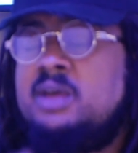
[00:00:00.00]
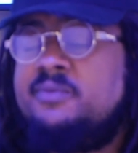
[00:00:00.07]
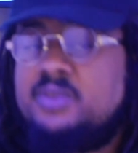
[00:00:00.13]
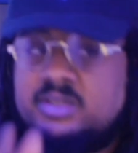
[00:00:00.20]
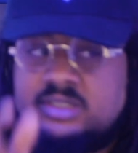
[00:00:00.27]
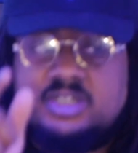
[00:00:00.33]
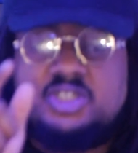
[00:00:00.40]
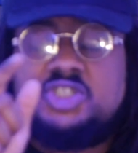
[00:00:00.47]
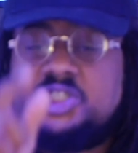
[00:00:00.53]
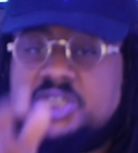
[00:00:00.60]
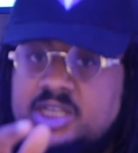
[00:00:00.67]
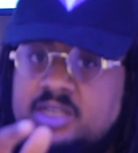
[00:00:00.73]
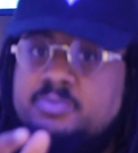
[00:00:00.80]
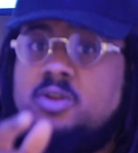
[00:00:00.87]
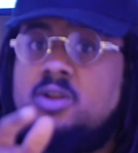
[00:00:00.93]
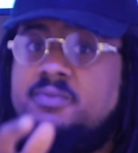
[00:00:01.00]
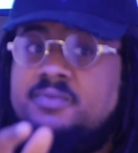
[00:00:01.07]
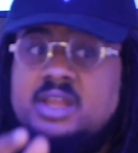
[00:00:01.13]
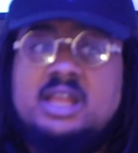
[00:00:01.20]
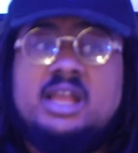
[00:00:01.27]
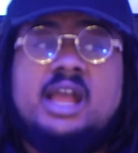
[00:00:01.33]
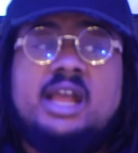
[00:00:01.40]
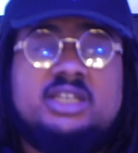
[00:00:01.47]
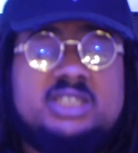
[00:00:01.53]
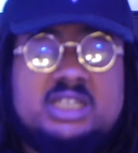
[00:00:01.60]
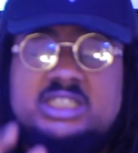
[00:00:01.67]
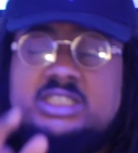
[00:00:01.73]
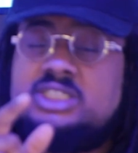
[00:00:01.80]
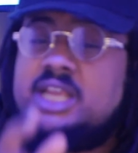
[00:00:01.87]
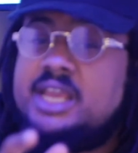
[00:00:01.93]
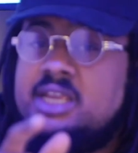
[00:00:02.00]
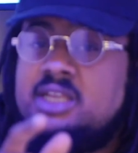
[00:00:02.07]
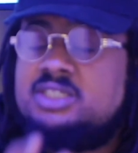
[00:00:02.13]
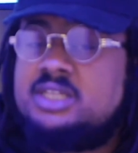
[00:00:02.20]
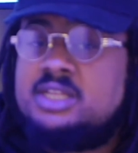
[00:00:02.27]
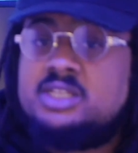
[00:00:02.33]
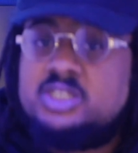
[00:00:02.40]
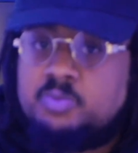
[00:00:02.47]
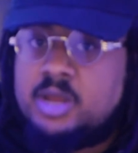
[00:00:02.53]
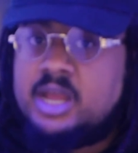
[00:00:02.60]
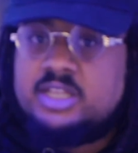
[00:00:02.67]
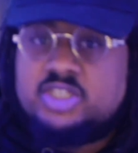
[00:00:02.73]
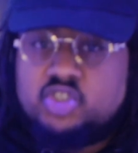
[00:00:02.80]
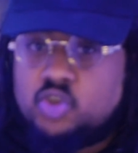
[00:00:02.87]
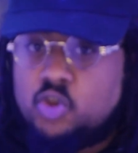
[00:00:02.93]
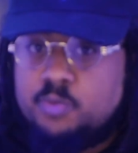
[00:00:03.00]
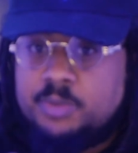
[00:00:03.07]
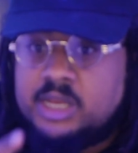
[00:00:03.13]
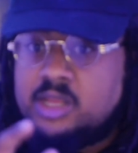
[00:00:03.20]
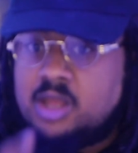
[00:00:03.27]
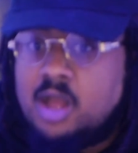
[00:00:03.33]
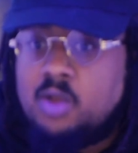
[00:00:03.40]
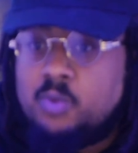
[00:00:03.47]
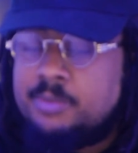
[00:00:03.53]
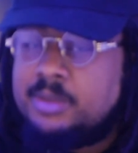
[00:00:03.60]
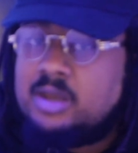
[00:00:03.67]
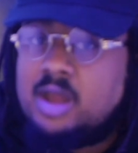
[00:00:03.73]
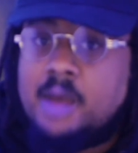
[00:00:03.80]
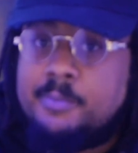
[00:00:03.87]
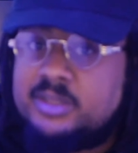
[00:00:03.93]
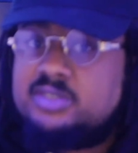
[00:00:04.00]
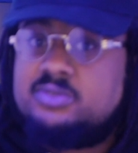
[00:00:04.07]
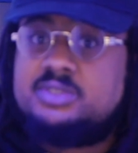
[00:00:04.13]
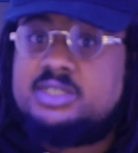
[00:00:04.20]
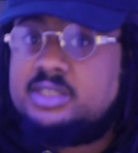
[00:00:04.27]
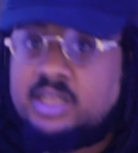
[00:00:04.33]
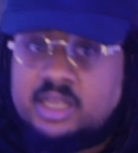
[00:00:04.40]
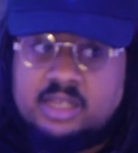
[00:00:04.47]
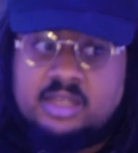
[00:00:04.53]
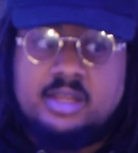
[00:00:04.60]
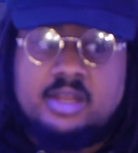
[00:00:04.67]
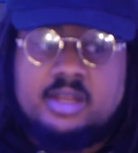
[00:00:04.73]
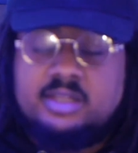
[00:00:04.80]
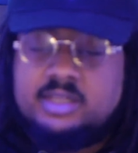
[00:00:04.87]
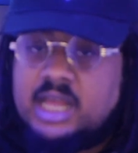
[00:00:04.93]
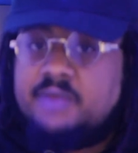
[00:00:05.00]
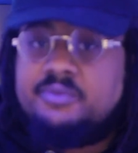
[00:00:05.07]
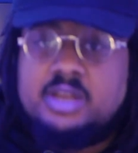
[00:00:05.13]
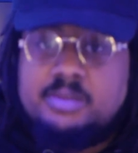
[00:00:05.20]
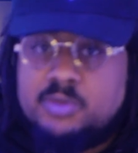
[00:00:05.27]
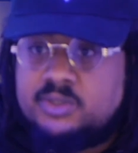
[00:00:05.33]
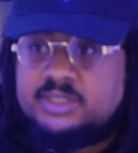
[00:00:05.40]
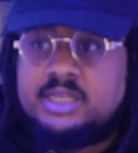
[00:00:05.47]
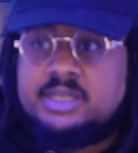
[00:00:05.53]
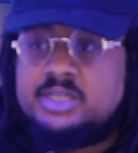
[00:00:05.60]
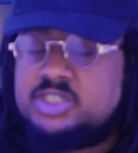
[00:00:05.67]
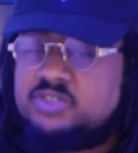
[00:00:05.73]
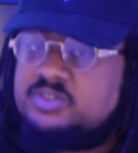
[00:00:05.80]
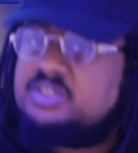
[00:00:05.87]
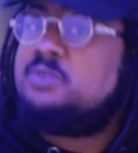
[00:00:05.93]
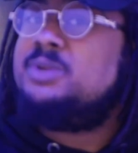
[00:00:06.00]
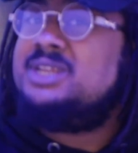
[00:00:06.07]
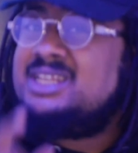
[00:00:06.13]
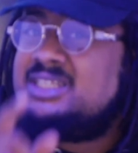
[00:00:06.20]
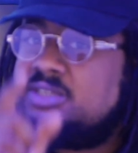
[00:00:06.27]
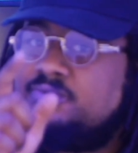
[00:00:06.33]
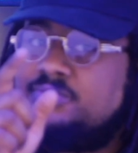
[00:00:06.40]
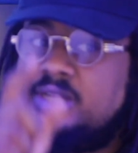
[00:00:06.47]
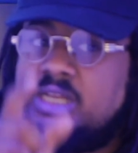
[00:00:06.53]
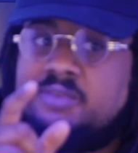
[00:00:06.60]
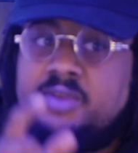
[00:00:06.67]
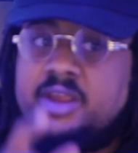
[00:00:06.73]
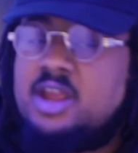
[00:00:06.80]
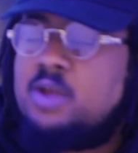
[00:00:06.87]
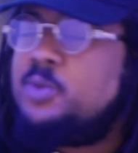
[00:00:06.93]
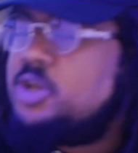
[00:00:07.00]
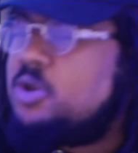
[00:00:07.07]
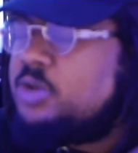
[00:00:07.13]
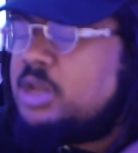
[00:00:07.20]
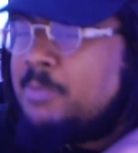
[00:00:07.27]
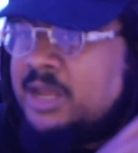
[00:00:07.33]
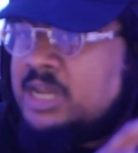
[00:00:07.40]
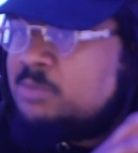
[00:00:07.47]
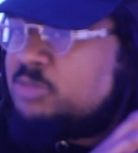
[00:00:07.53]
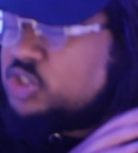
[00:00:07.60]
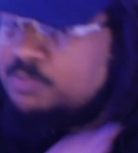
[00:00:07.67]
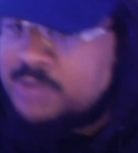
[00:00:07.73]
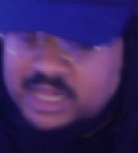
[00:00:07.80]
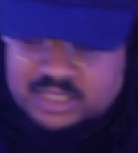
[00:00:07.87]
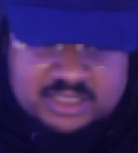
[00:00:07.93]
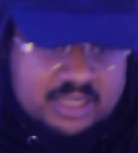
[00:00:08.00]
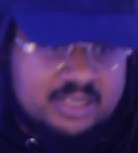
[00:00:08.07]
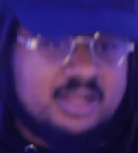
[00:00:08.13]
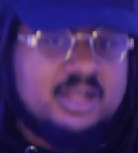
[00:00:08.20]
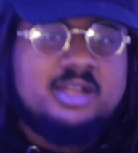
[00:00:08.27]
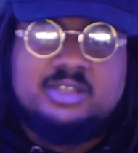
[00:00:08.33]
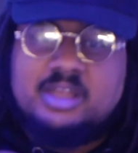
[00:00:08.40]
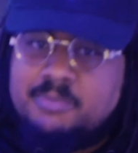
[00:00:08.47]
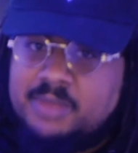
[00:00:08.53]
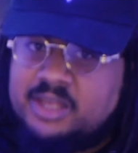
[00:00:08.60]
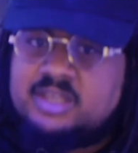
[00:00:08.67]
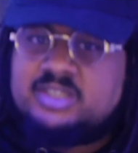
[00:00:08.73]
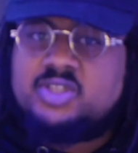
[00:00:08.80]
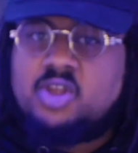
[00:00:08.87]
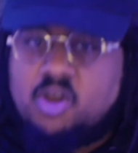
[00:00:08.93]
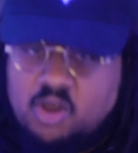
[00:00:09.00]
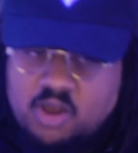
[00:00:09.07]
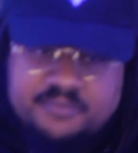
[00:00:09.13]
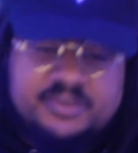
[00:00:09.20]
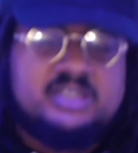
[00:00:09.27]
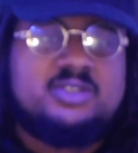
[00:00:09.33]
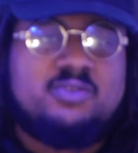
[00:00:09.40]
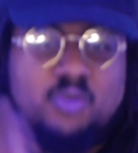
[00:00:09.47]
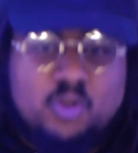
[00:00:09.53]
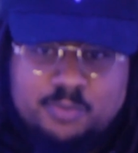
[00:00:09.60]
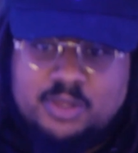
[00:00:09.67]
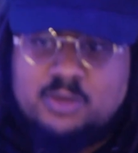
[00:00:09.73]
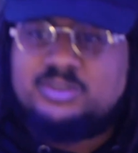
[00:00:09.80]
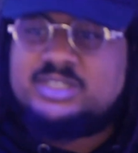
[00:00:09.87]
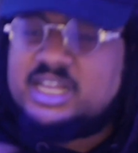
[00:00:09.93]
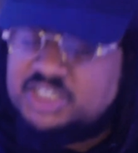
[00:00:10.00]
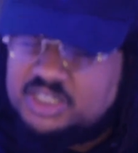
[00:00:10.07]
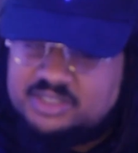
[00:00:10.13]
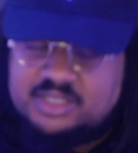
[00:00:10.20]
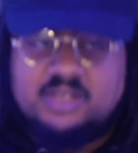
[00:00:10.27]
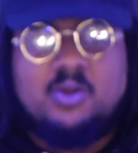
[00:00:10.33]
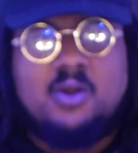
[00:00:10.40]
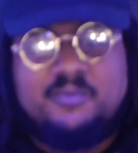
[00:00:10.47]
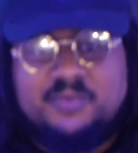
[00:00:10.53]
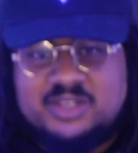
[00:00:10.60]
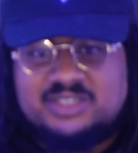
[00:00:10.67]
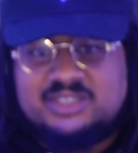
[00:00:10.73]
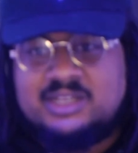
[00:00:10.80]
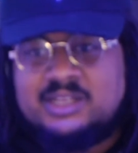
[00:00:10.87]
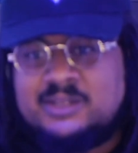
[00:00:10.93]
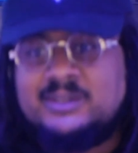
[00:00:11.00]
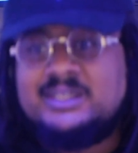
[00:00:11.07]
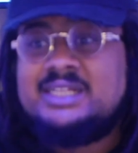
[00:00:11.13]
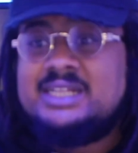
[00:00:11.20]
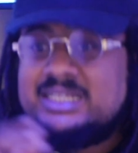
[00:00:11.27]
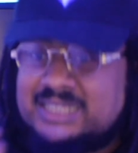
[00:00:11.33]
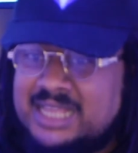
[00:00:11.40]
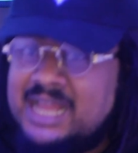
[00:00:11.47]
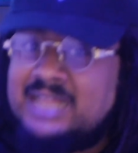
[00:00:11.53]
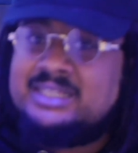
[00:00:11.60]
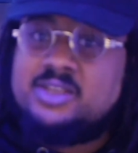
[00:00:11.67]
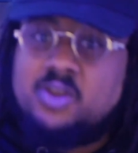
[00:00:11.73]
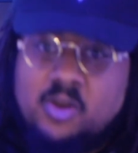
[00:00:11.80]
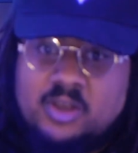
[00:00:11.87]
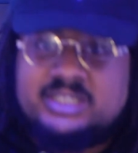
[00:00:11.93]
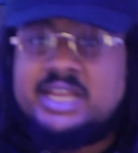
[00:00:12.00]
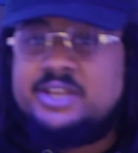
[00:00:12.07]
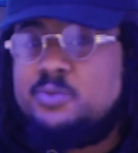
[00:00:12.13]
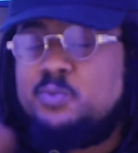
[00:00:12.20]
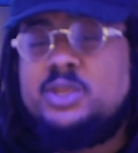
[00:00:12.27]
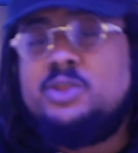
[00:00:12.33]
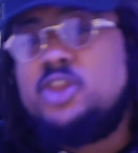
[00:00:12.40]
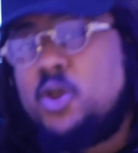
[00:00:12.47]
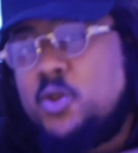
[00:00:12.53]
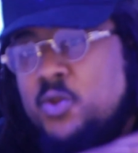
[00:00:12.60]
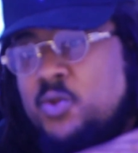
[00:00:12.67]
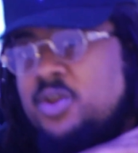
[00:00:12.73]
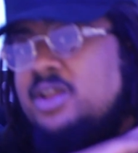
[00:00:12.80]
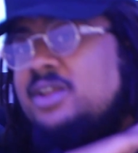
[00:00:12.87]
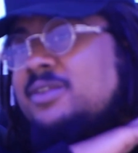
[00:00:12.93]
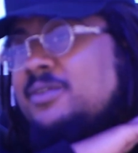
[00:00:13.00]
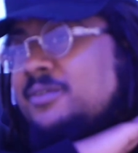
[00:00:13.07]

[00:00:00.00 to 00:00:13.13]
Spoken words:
Mafia is a G, bro. And she's changed and inspired so many young women up until today that are in the music industry. So we need to really rate her. We know the man them smacked it. The Megas, the Harveys, the Romeos, Asher D, obviously. Scat D, Oxide. We know